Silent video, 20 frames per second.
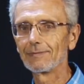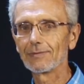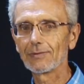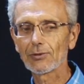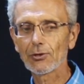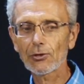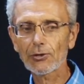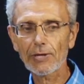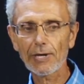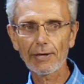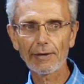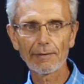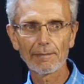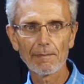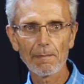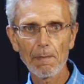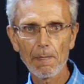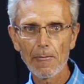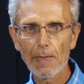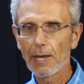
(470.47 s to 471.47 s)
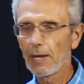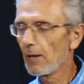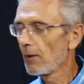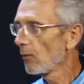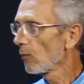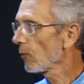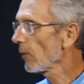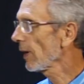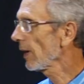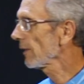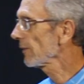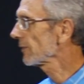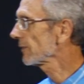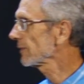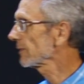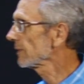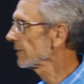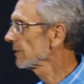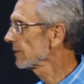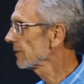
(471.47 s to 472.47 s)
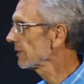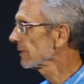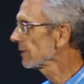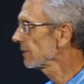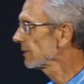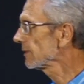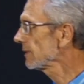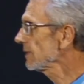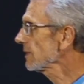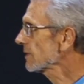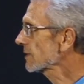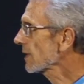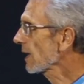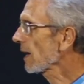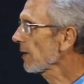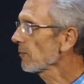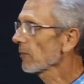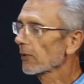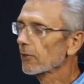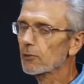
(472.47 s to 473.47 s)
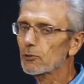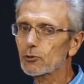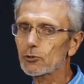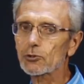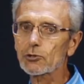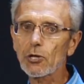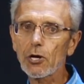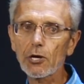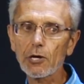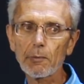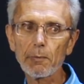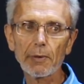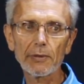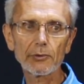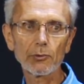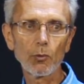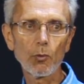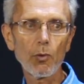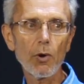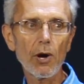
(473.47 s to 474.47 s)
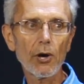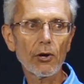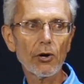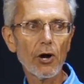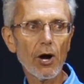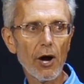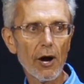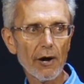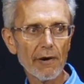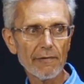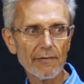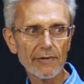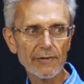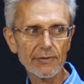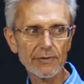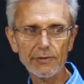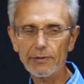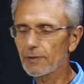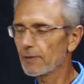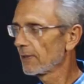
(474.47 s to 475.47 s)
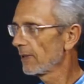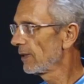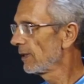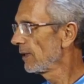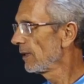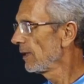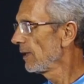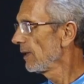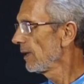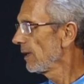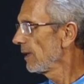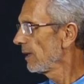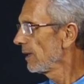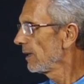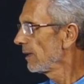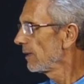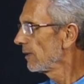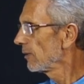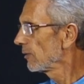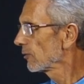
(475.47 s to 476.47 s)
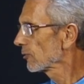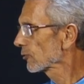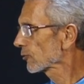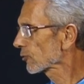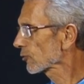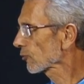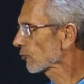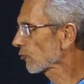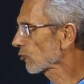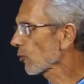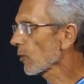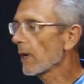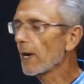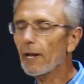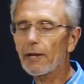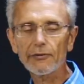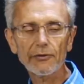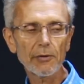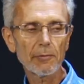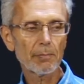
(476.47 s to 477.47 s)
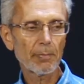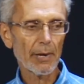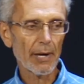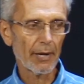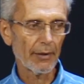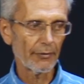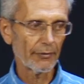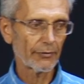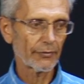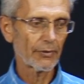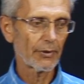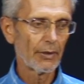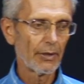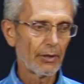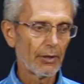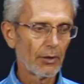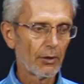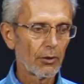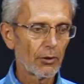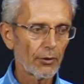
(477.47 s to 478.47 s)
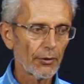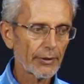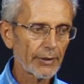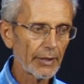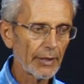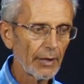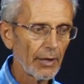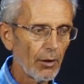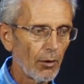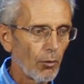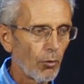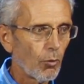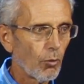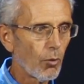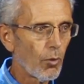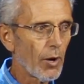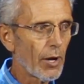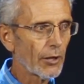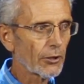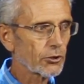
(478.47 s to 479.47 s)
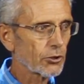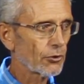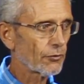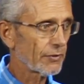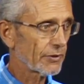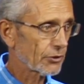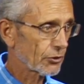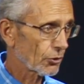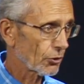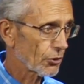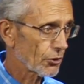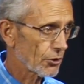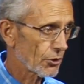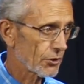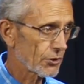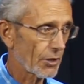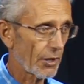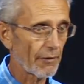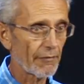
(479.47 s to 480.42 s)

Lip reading: Okay, well, this time we're going to talk about water harvest through swales and ponds. Okay, water resources are